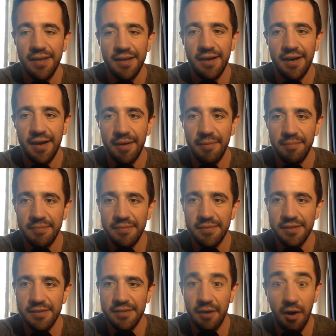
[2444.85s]

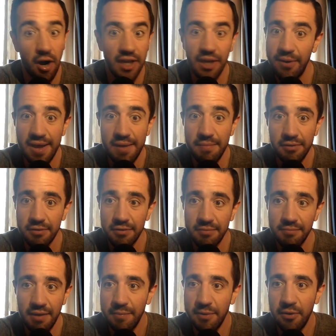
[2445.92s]
So are you him?
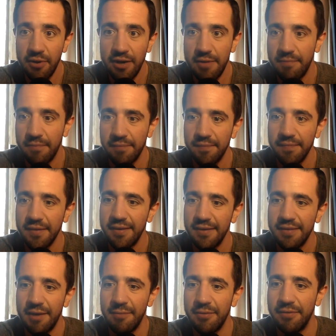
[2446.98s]
Maybe you're him.
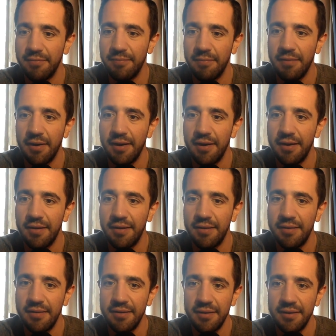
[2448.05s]
That'd be
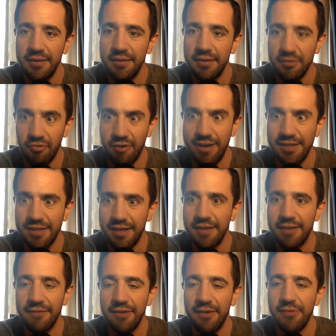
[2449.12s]
crazy
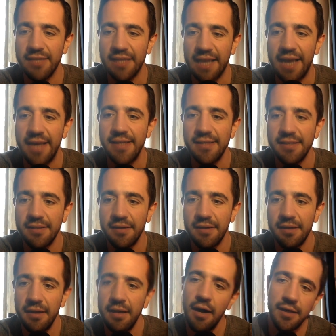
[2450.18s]
if that was the case.
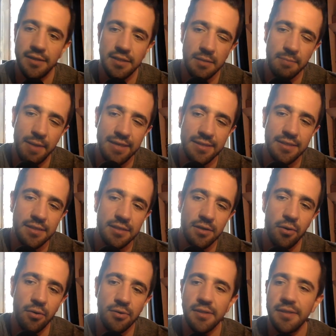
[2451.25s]
I suspect it's
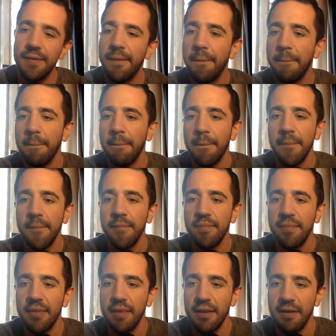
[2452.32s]
not.
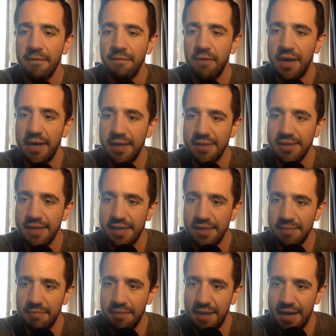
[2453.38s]
Violet says,
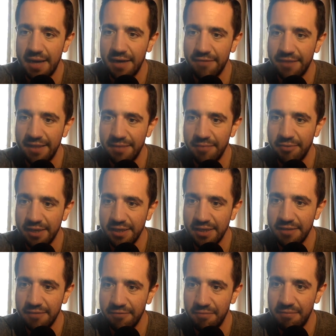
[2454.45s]
man, if they did
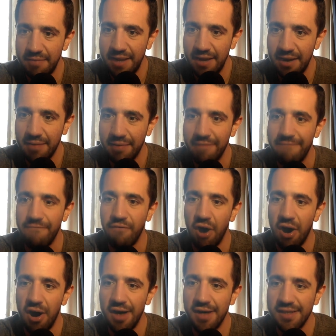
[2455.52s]
predictive for me, I'd have been
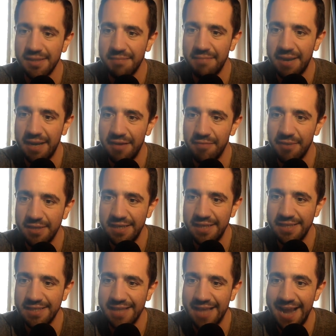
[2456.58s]
fucked. Many of my
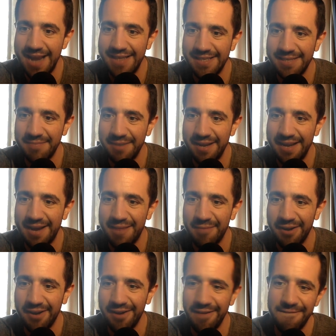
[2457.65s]
teachers hated me and
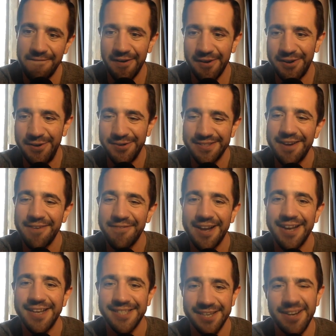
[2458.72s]
my go fuck yourself
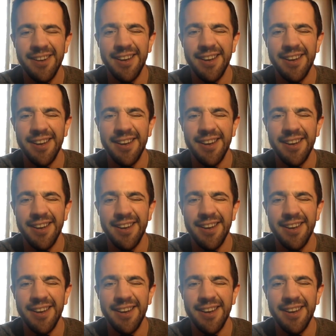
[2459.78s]
attitude.